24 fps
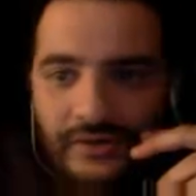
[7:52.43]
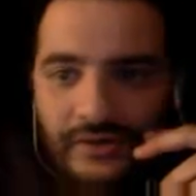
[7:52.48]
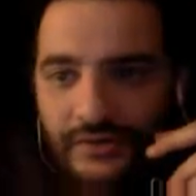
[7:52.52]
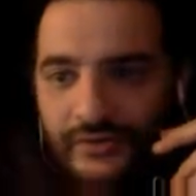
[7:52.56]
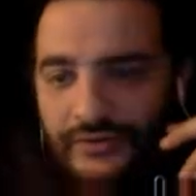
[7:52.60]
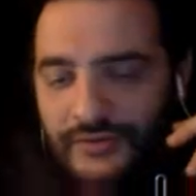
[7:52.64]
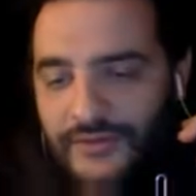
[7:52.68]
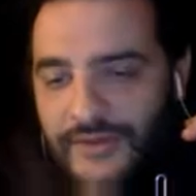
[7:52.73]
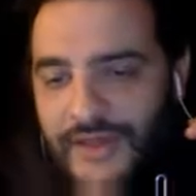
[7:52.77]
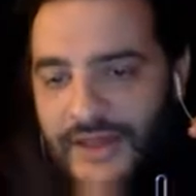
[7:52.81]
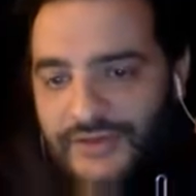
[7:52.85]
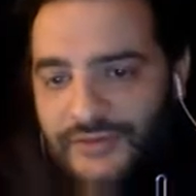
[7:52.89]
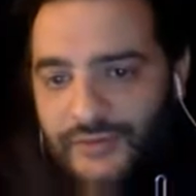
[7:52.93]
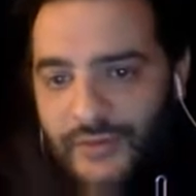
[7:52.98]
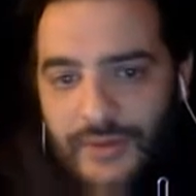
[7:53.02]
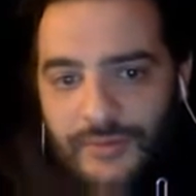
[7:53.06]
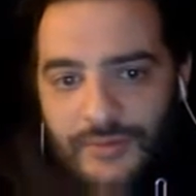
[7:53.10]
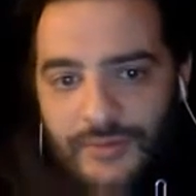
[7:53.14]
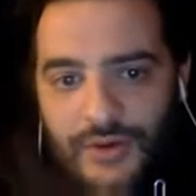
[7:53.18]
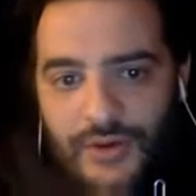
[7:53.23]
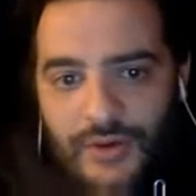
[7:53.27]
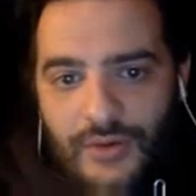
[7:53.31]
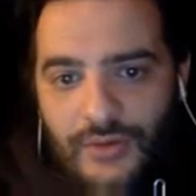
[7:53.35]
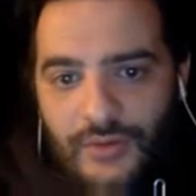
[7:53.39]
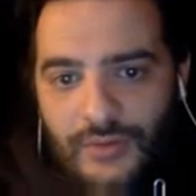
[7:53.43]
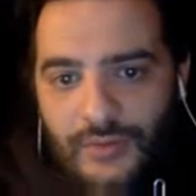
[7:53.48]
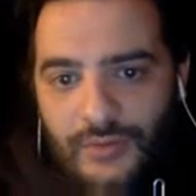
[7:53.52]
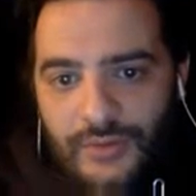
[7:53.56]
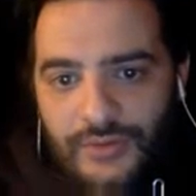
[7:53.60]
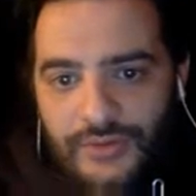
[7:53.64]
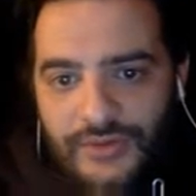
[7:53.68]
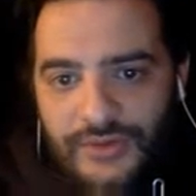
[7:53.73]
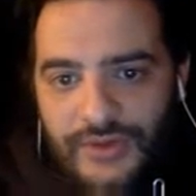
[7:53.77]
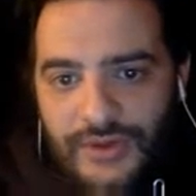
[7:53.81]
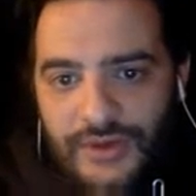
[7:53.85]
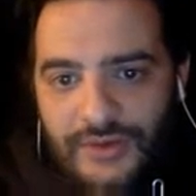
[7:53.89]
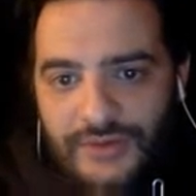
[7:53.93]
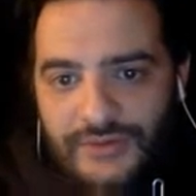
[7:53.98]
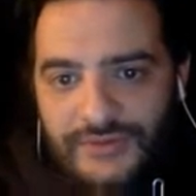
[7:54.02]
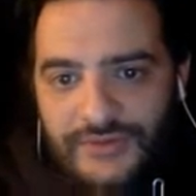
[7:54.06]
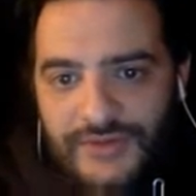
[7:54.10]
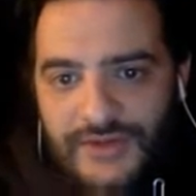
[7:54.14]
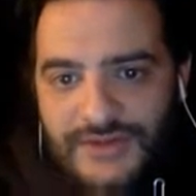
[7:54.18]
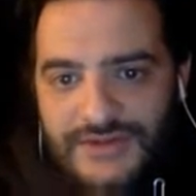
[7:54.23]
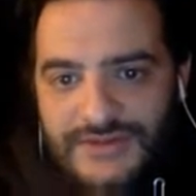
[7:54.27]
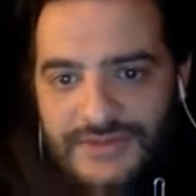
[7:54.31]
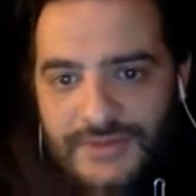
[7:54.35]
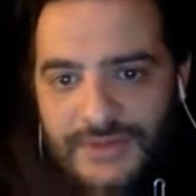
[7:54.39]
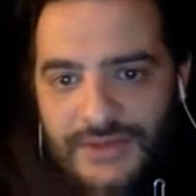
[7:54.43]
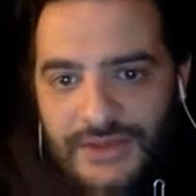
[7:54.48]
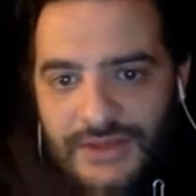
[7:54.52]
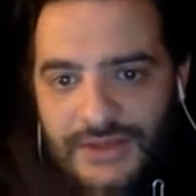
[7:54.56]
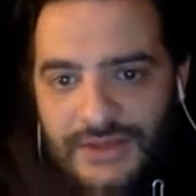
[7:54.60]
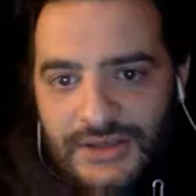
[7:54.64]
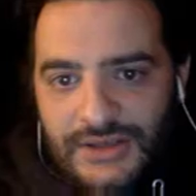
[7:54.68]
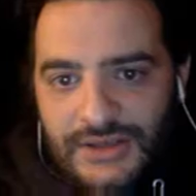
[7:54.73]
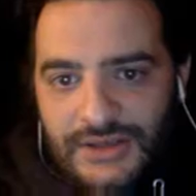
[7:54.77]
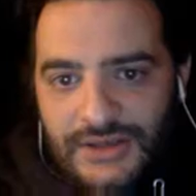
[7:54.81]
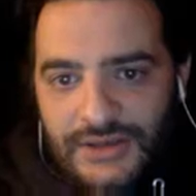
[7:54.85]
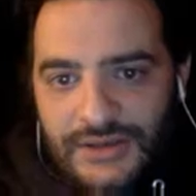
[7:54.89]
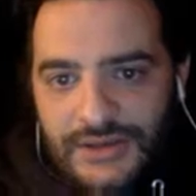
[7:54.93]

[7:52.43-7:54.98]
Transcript: So that's what I'm going with, guys. That's my